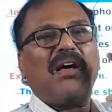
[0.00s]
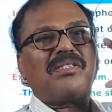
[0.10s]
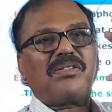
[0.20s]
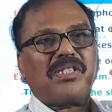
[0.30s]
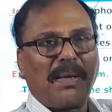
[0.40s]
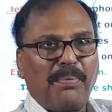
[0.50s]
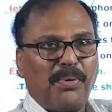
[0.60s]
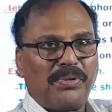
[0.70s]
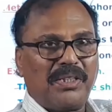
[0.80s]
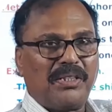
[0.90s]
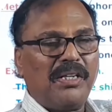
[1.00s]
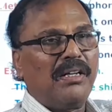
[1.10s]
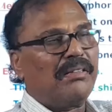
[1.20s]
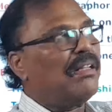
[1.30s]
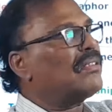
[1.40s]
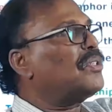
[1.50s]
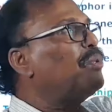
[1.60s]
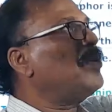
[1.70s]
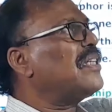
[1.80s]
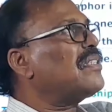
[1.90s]
also support the
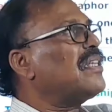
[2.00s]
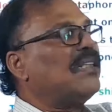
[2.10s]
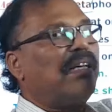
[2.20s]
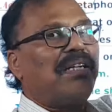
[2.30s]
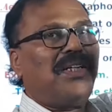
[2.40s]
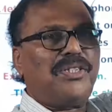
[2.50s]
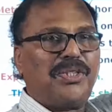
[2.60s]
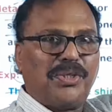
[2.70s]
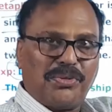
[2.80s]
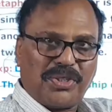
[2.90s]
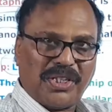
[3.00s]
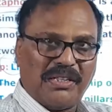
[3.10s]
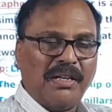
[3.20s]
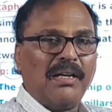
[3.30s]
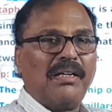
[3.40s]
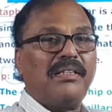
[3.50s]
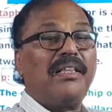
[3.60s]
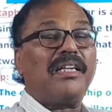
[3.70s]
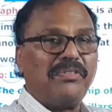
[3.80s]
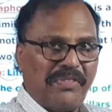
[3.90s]
students and the institution in
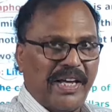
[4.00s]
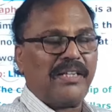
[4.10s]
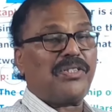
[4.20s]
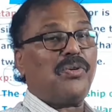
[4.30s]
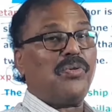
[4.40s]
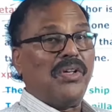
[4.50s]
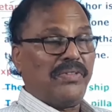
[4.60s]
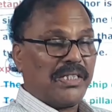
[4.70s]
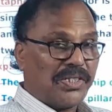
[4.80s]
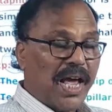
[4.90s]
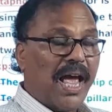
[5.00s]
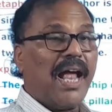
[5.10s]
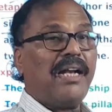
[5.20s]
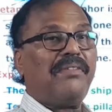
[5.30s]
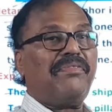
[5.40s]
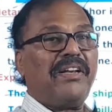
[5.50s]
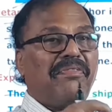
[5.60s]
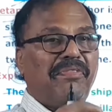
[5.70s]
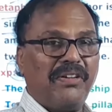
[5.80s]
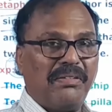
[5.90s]
that way. So they stand very
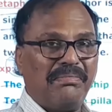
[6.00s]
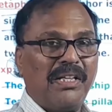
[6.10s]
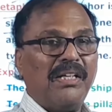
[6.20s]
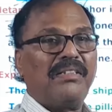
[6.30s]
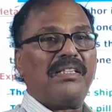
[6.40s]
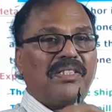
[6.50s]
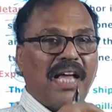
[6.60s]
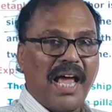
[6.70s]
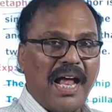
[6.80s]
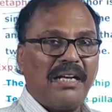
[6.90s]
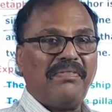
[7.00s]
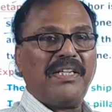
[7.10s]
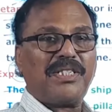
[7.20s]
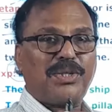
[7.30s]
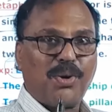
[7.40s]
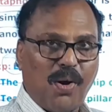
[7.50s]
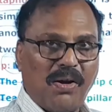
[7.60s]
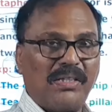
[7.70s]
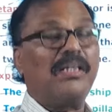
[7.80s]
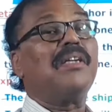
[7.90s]
firm, they stand very
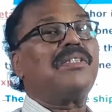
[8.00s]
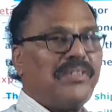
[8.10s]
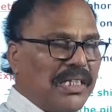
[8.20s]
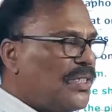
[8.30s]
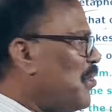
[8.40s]
strong. So that is